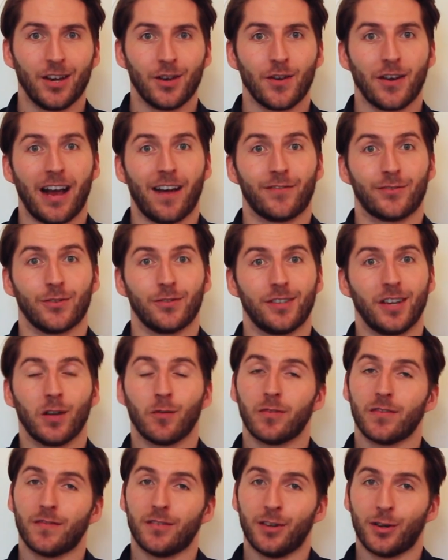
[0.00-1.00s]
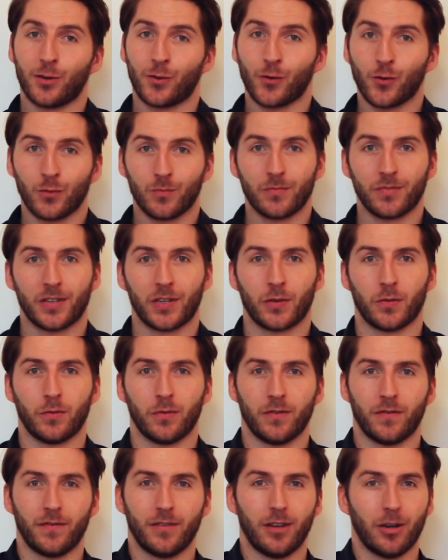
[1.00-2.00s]
You have to deal with the rooms,
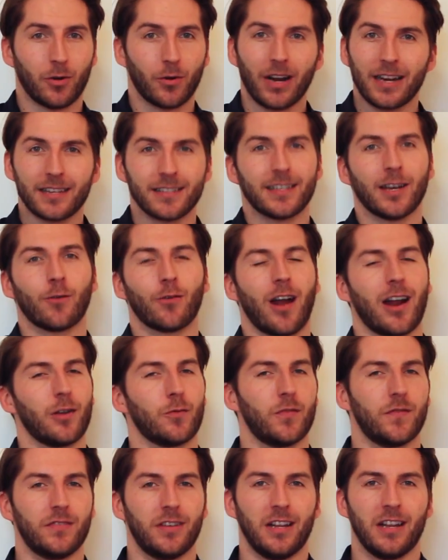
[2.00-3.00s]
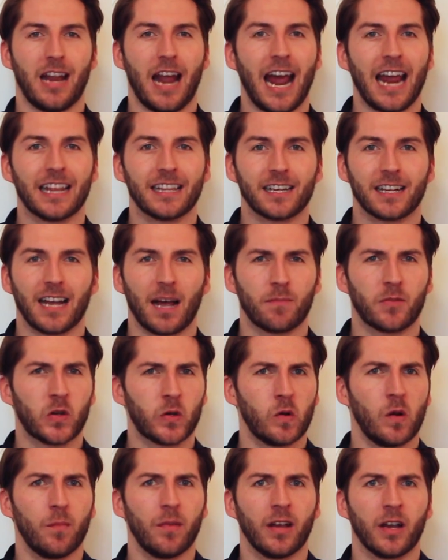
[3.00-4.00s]
with the restaurant, with the nightclub,
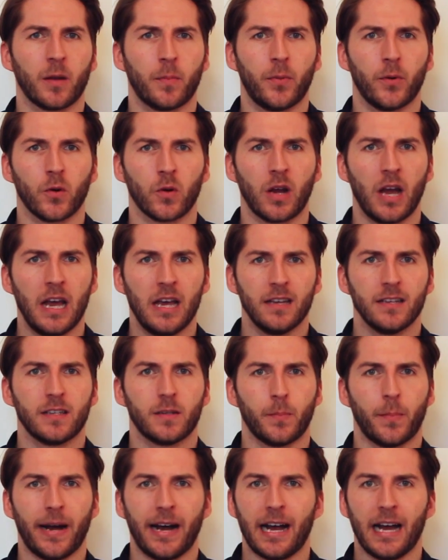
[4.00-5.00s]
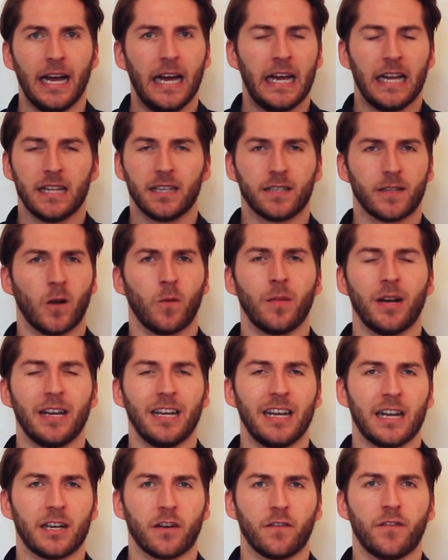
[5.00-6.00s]
swimming pool, spa, so
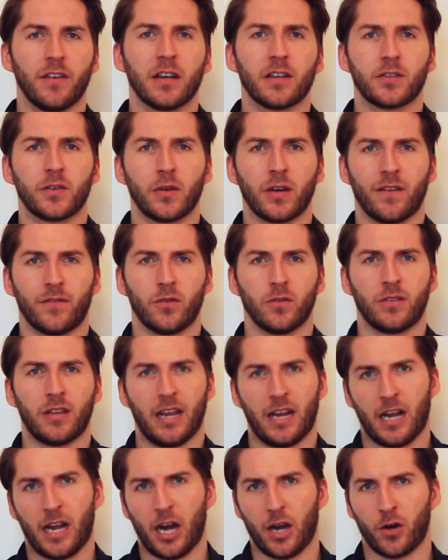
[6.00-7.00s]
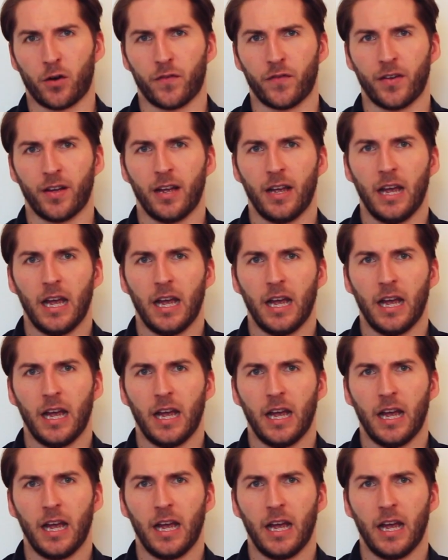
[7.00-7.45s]
many other things you have to take care of.